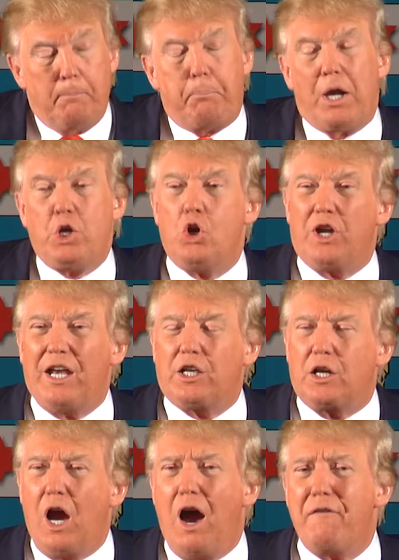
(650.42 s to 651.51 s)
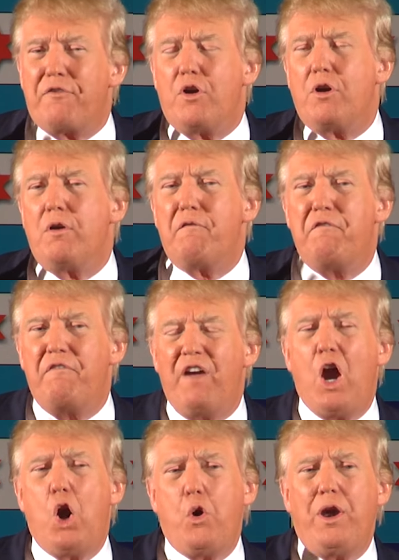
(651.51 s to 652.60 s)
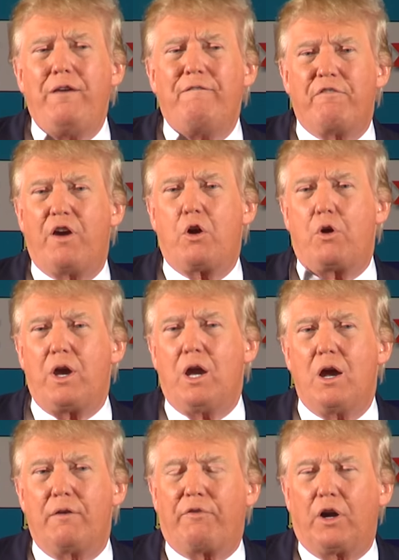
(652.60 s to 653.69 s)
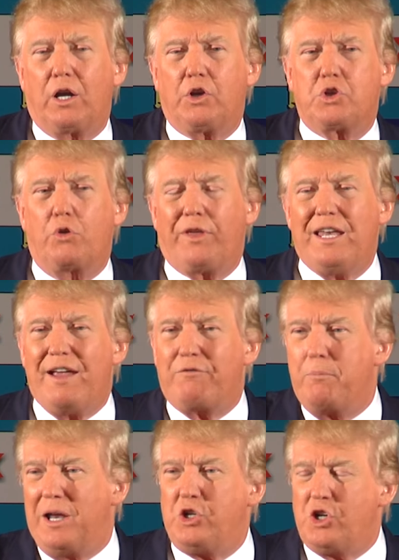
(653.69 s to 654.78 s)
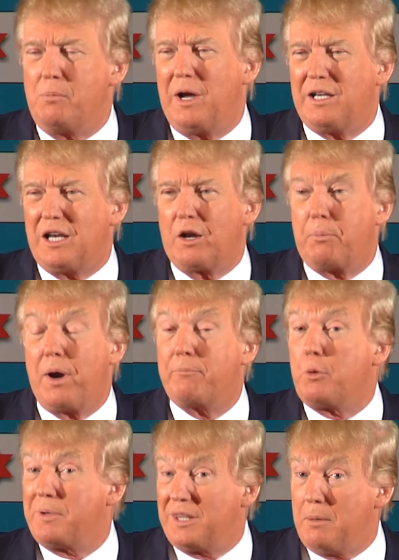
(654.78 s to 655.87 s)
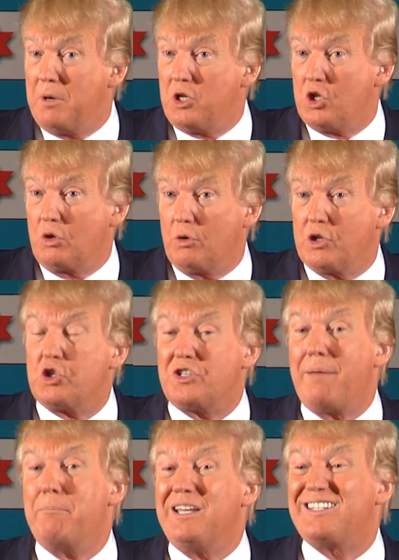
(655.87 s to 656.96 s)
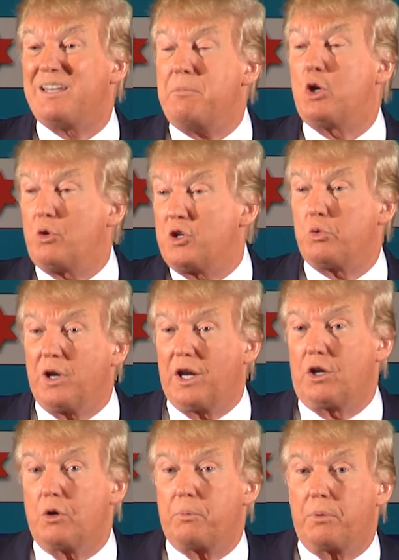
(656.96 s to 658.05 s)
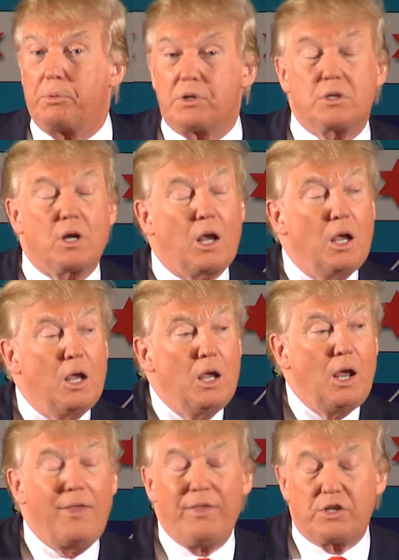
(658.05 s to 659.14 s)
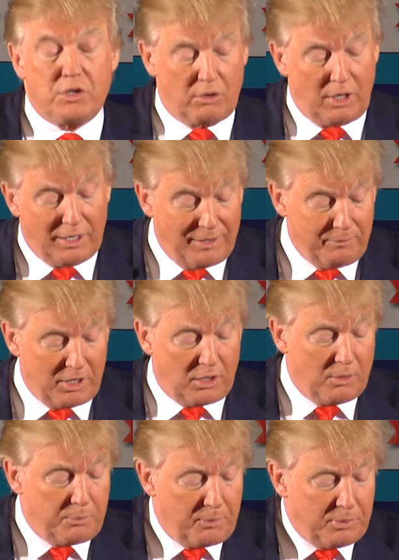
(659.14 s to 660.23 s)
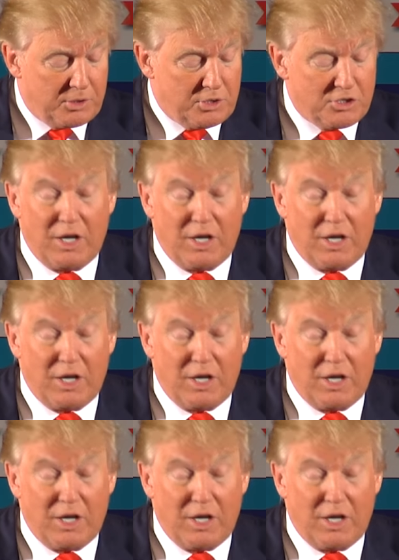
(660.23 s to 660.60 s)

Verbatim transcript: But you get covered very, very unfairly. So they never mentioned my teleprompter, but they mentioned Chris's. That means to me Chris will get good publicity. And that's okay. Let him get good publicity.